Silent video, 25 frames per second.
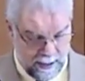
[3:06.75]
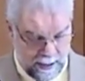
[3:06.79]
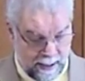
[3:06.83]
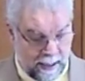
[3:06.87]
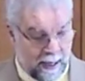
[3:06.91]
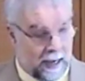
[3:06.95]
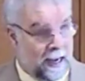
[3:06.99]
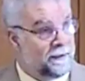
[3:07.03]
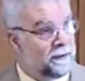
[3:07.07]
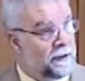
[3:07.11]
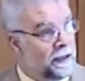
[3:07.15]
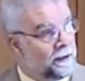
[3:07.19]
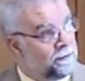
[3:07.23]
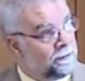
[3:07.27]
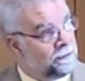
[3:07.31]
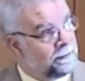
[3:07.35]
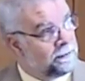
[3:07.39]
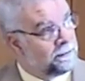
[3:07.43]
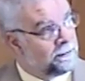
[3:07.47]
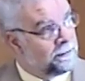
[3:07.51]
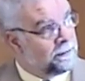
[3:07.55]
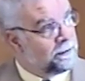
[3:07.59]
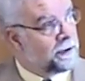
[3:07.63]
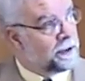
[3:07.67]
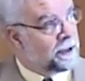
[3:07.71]
And then
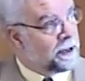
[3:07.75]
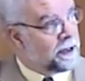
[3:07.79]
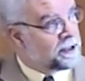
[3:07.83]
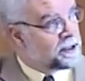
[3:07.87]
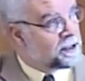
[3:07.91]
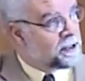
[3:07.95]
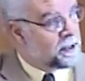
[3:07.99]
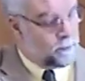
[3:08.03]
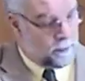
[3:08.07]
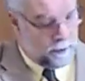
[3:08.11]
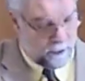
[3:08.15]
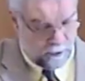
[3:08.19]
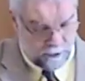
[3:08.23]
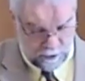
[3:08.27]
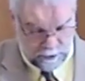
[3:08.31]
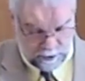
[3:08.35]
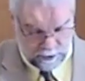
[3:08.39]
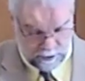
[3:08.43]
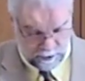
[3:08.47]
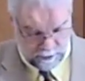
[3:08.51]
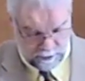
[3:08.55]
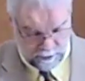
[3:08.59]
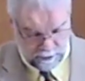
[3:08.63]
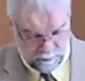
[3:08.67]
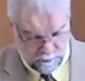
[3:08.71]
the
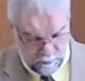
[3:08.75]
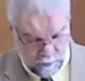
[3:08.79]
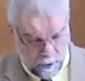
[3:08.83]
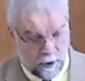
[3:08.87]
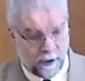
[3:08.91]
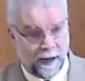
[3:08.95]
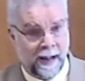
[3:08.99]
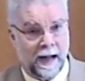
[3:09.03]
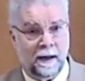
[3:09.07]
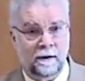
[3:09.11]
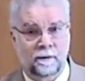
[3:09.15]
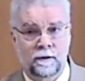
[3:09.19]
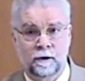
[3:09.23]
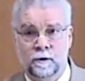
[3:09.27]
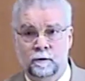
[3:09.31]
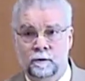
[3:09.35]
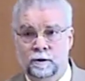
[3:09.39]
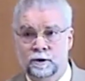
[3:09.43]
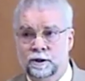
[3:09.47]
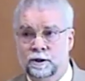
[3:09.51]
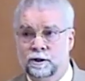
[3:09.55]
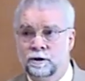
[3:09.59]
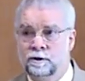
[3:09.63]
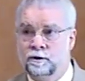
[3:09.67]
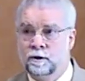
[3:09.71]
customers walk out of the
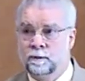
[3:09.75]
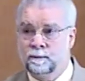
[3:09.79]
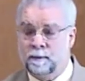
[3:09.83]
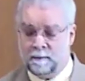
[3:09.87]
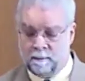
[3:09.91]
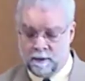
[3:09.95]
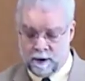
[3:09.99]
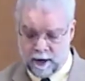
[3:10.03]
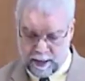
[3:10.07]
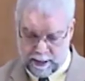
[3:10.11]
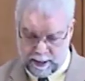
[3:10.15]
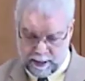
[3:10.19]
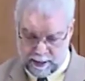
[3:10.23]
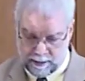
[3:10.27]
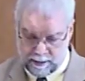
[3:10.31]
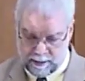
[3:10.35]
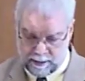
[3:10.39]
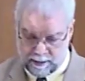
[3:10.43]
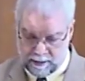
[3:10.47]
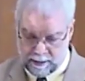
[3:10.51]
Christian supermarket